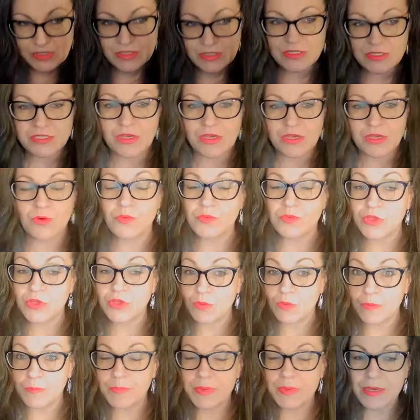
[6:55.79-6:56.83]
So there
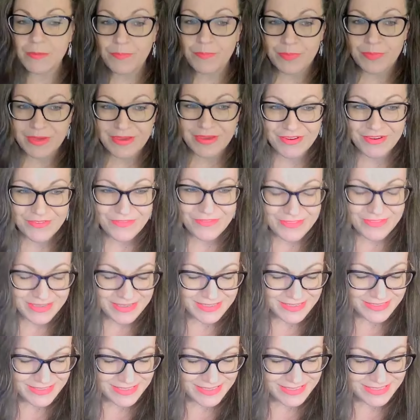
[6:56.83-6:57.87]
will be a bigger
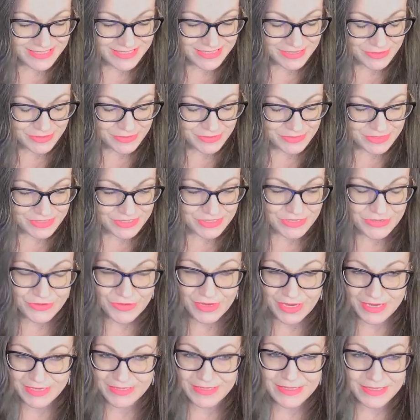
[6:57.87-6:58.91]
one soon so you
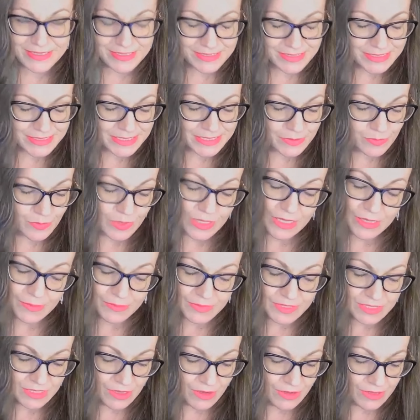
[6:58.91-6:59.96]
guys can see what I'm
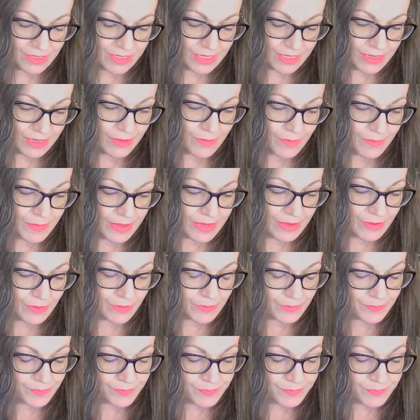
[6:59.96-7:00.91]
talking about.